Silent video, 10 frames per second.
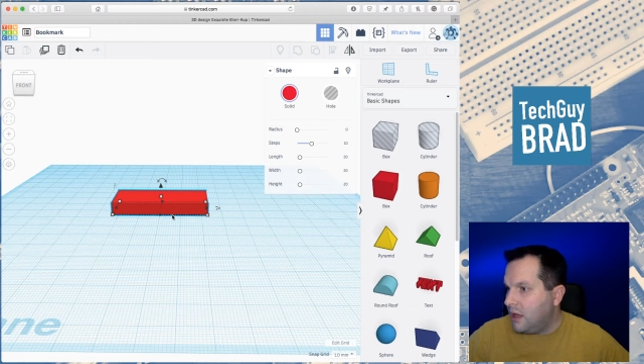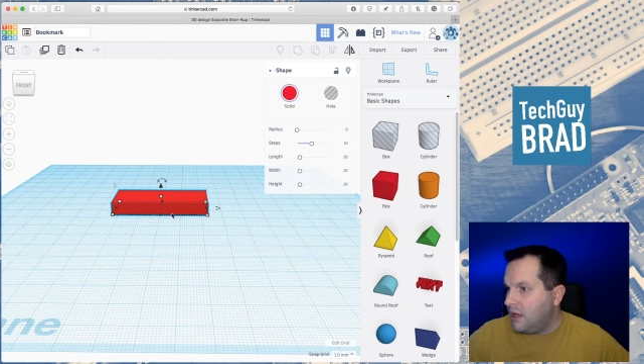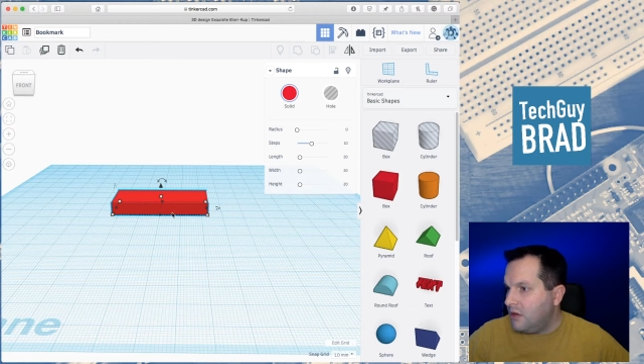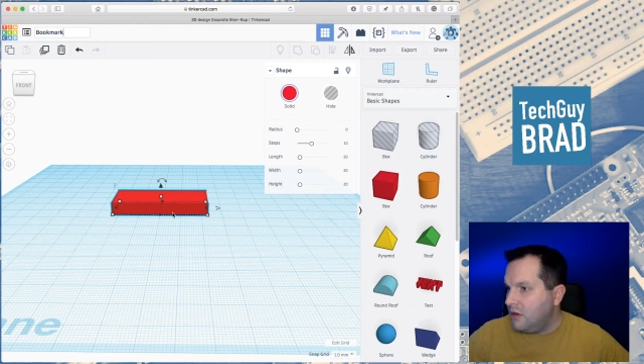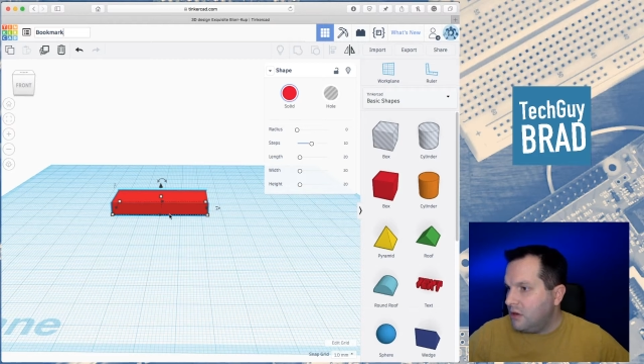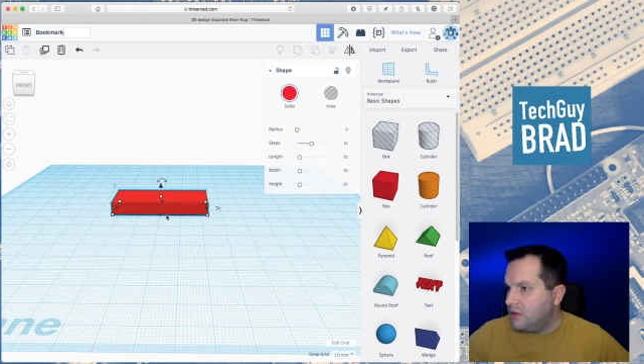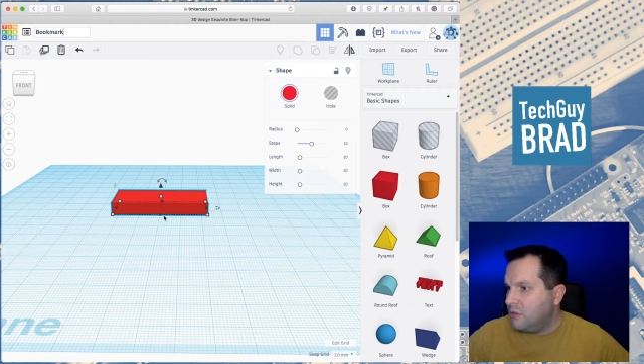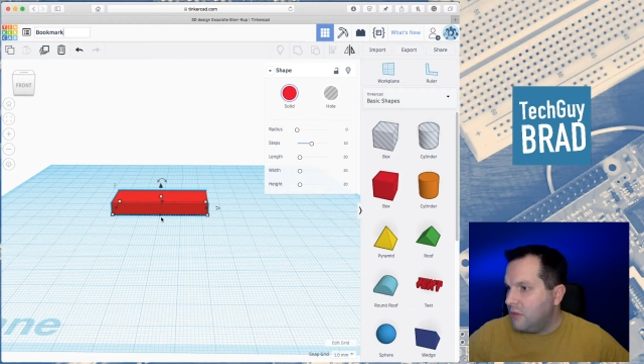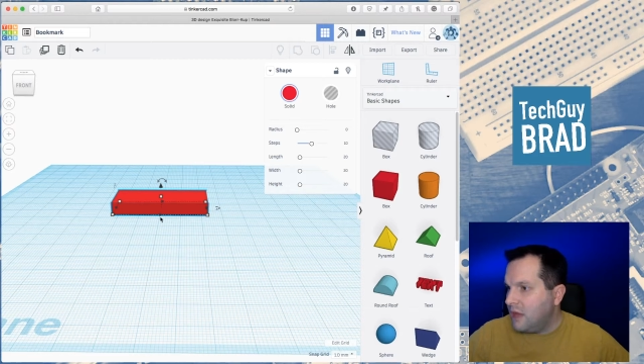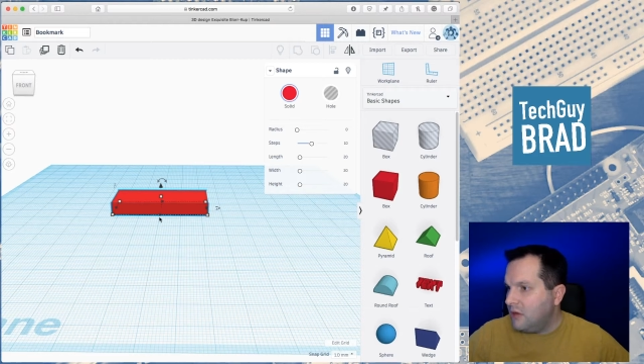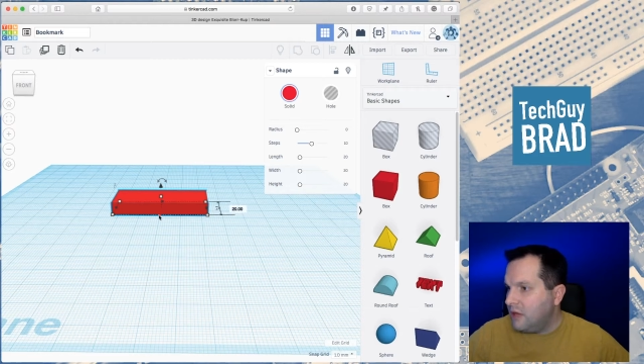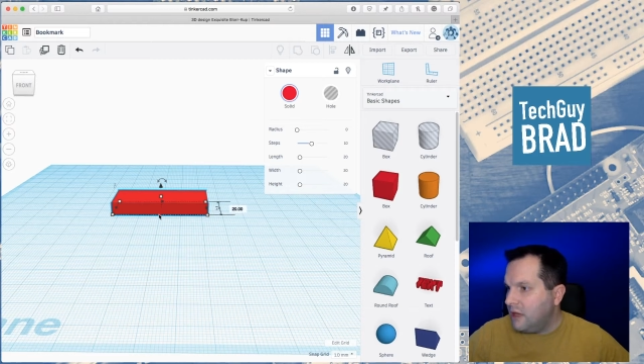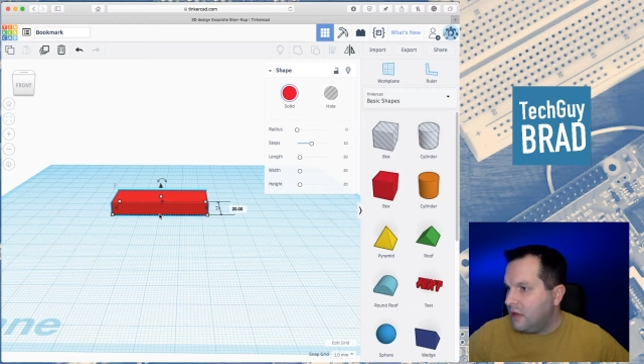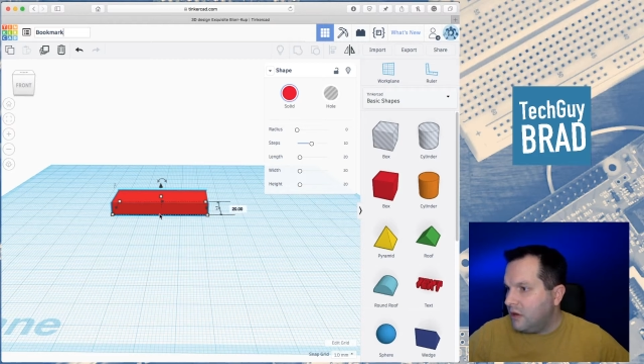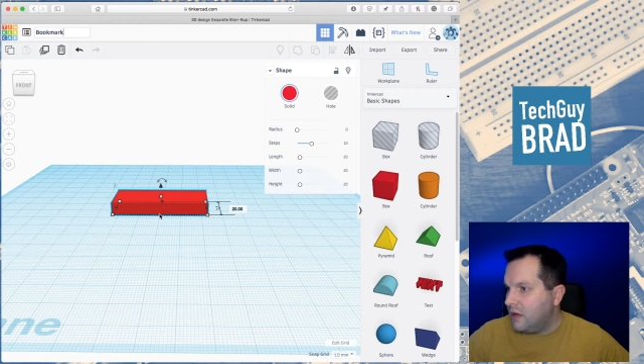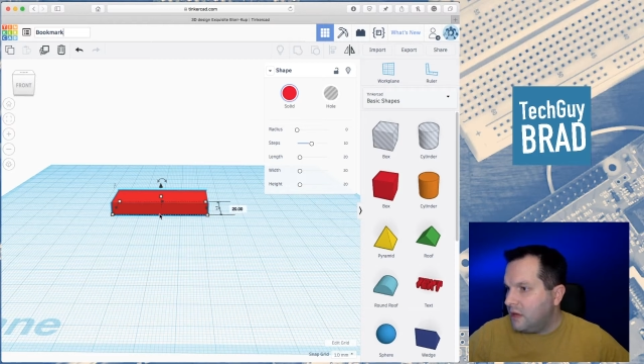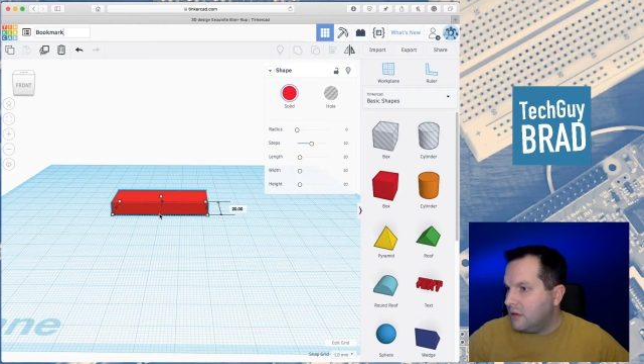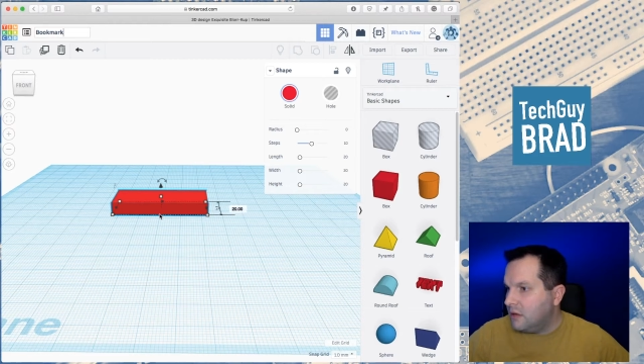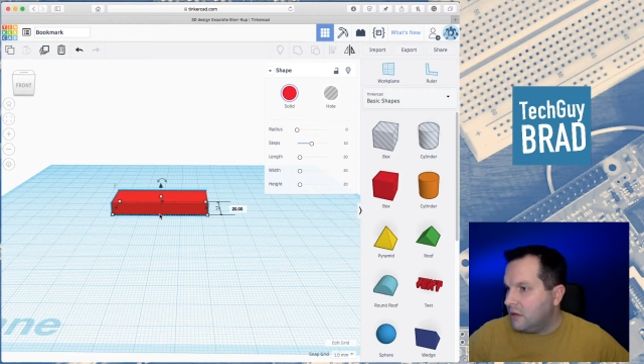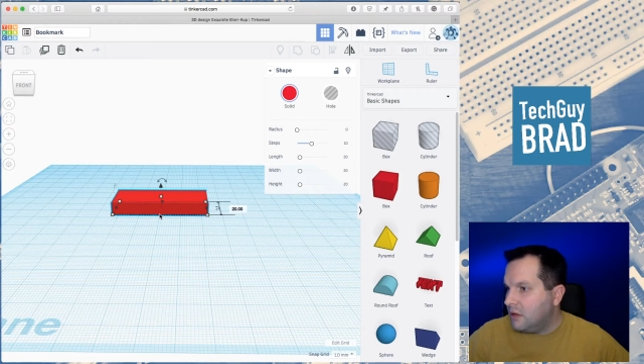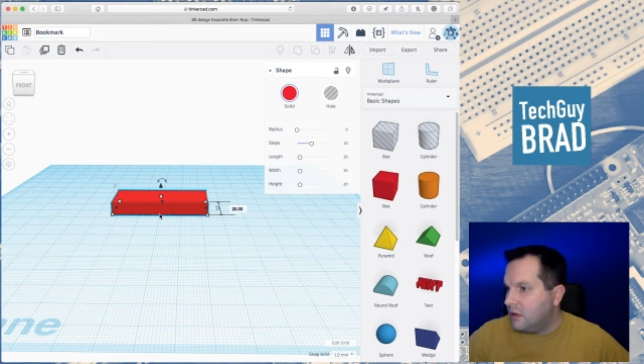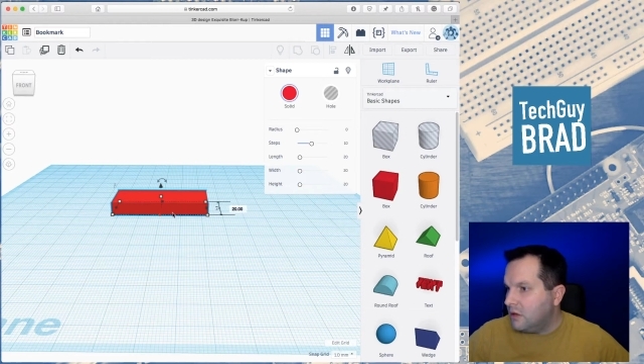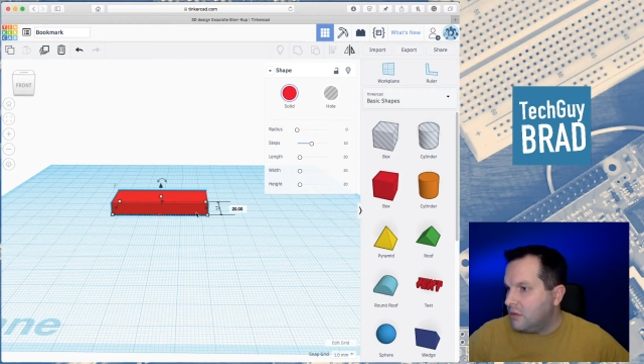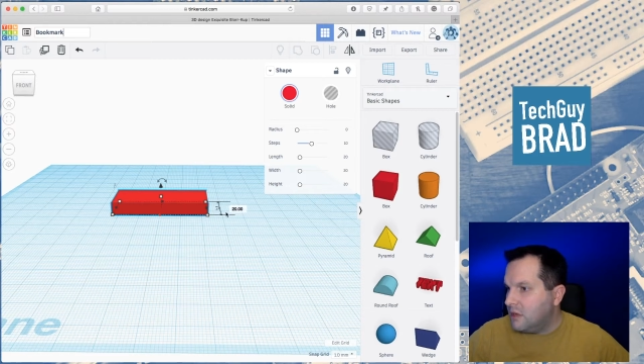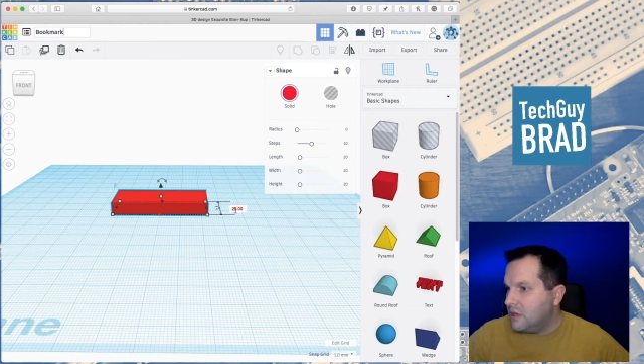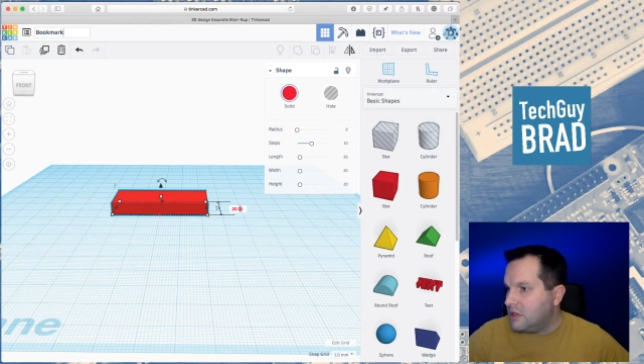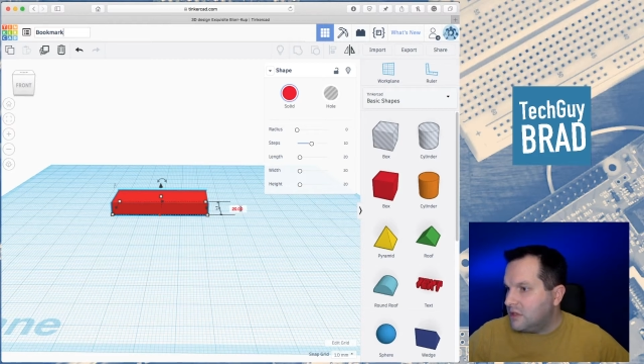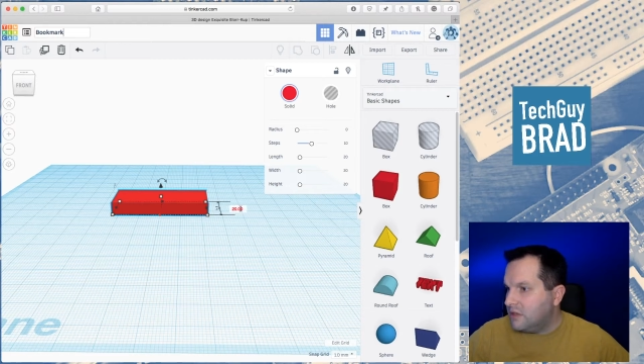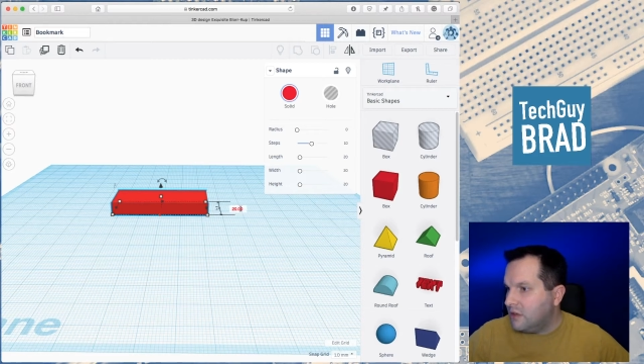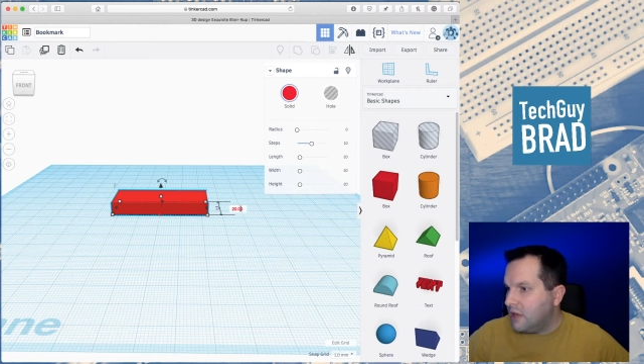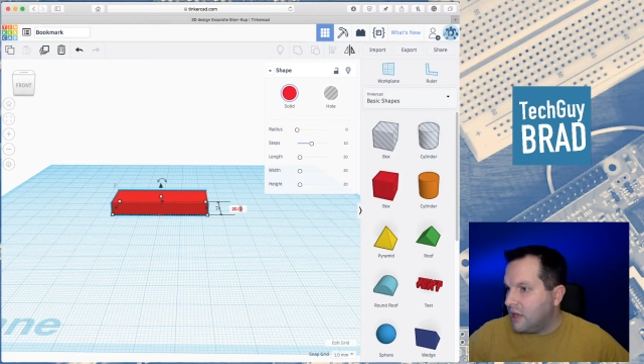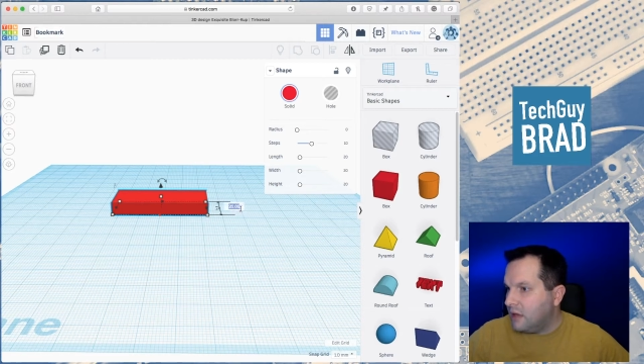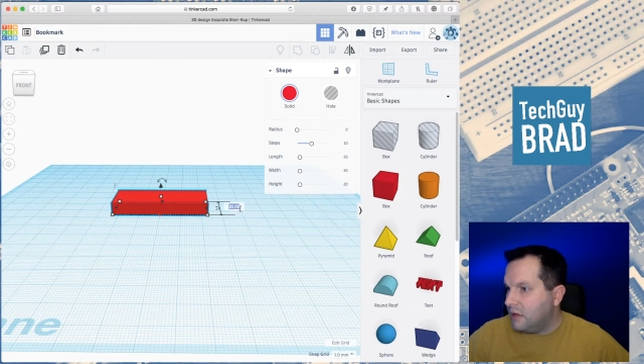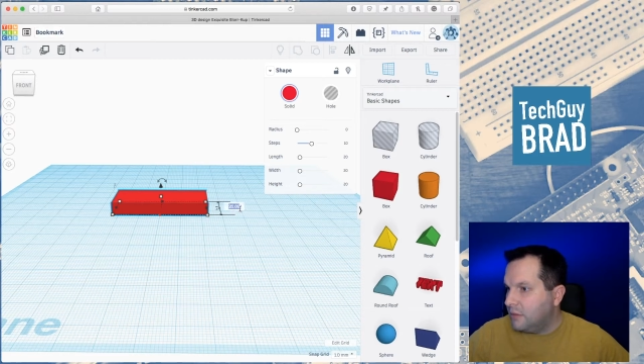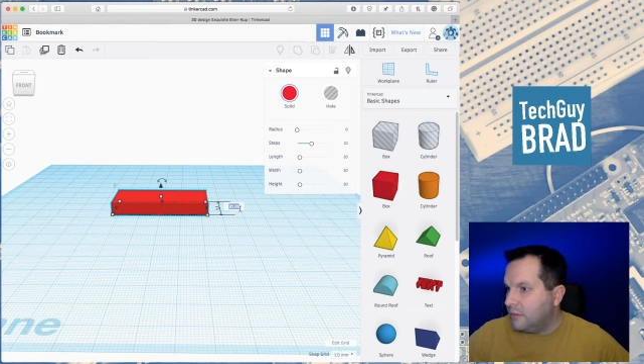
And you can also manually enter in your dimensions if you like.